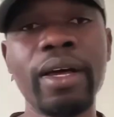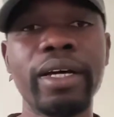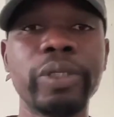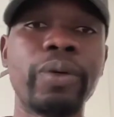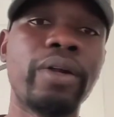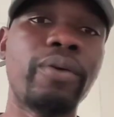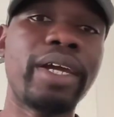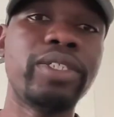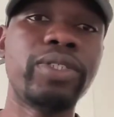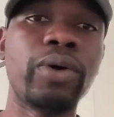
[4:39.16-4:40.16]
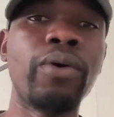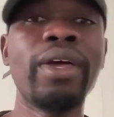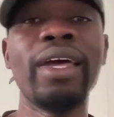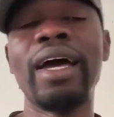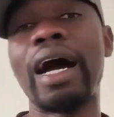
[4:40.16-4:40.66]
as well, right? So
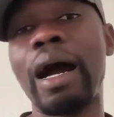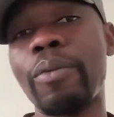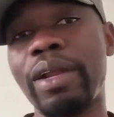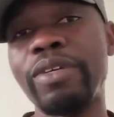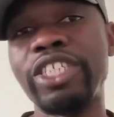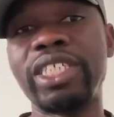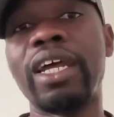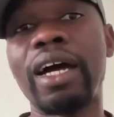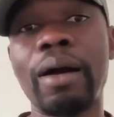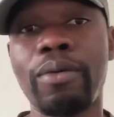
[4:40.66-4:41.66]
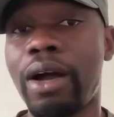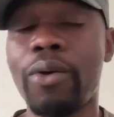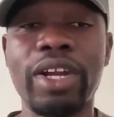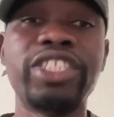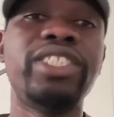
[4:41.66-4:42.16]
I want to be share. I
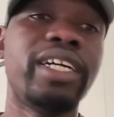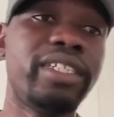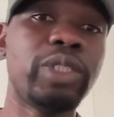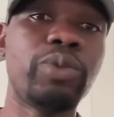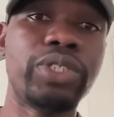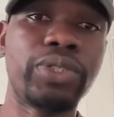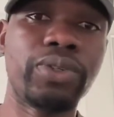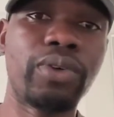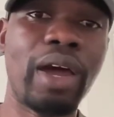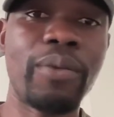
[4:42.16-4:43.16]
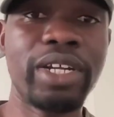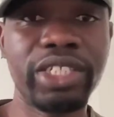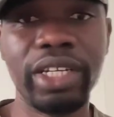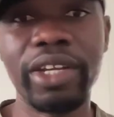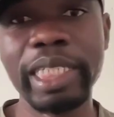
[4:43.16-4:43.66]
want to share this with you, or I want to
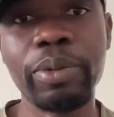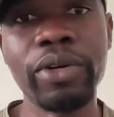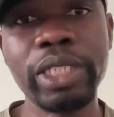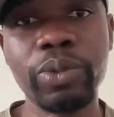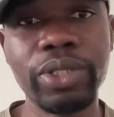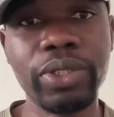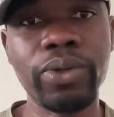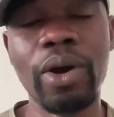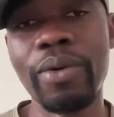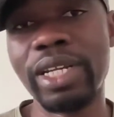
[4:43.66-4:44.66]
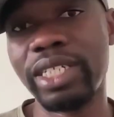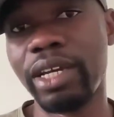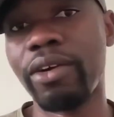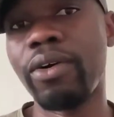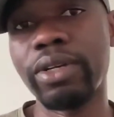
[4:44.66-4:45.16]
share the experience with you. I want to
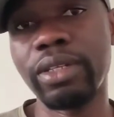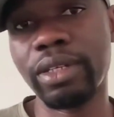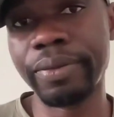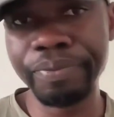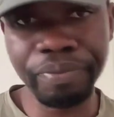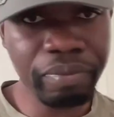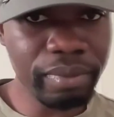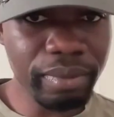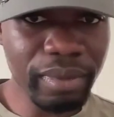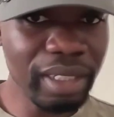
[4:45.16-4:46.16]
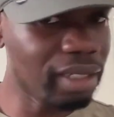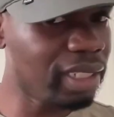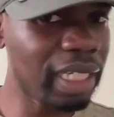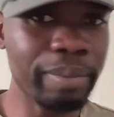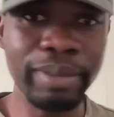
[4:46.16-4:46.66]
share all the
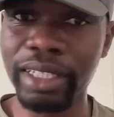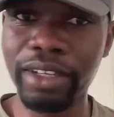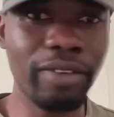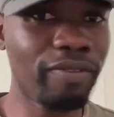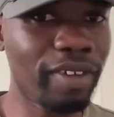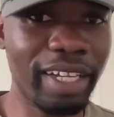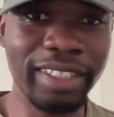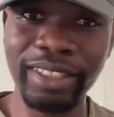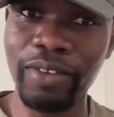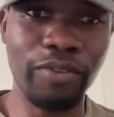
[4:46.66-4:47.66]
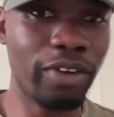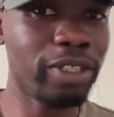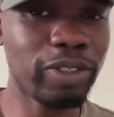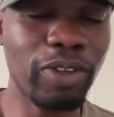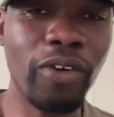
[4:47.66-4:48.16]
tips, the good things, the funny
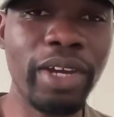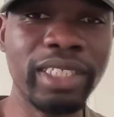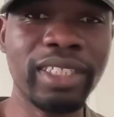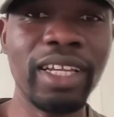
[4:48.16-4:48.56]
stories,